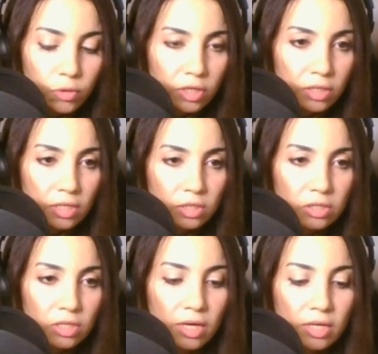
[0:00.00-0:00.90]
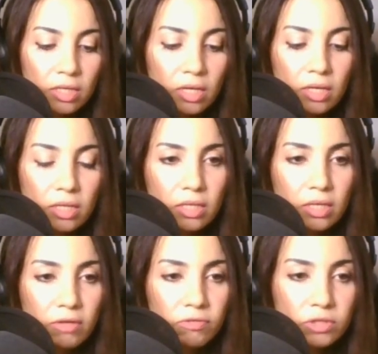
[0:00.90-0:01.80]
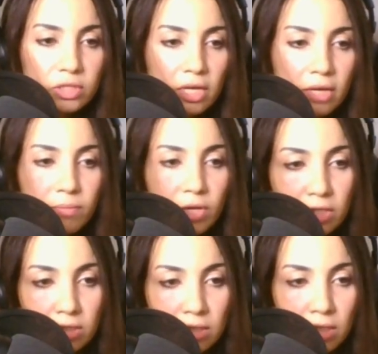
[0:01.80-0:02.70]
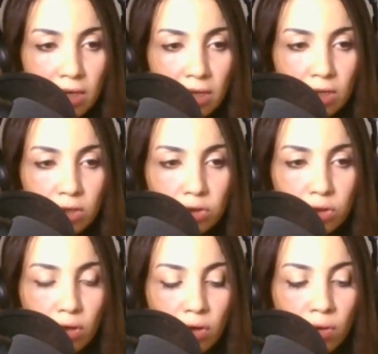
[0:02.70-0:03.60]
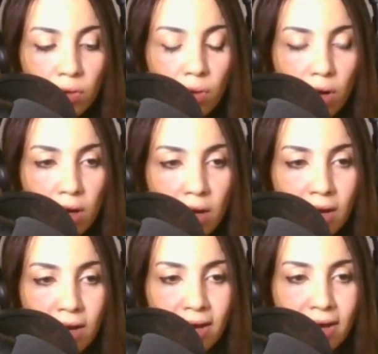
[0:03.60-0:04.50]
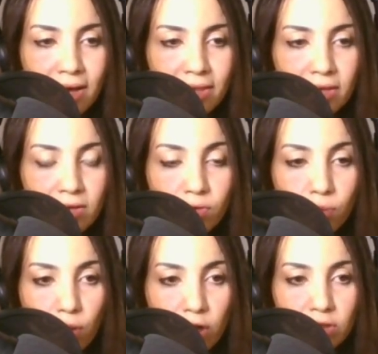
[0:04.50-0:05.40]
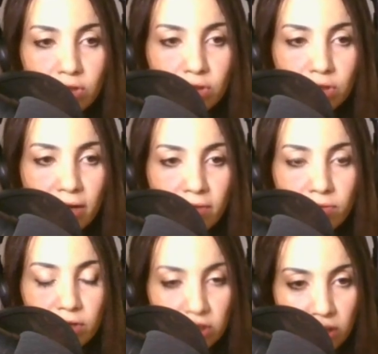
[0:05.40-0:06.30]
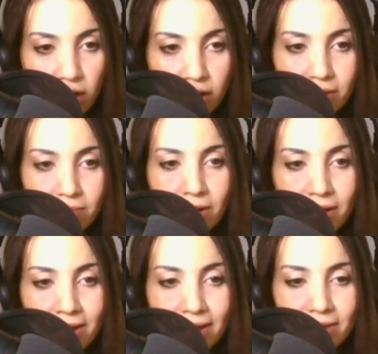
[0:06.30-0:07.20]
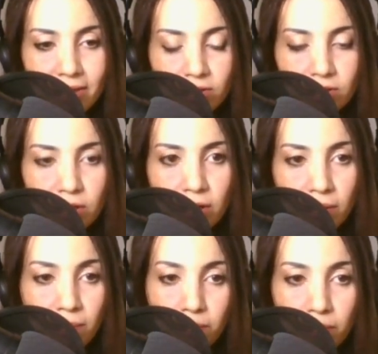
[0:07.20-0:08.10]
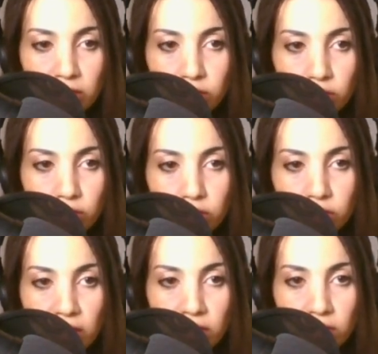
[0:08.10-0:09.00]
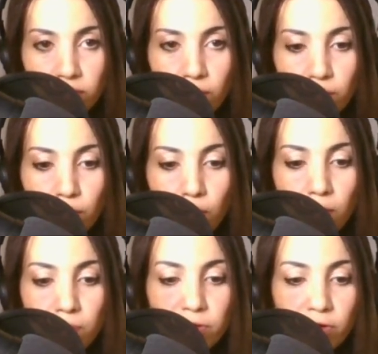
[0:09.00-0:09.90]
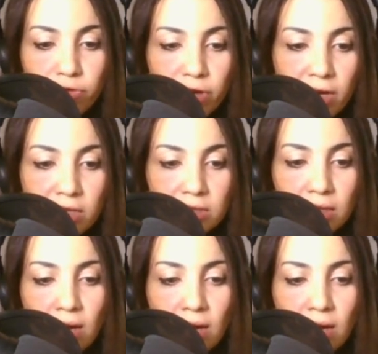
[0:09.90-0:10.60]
it inside the if statement so that it runs every time there is a message sent from popup.js.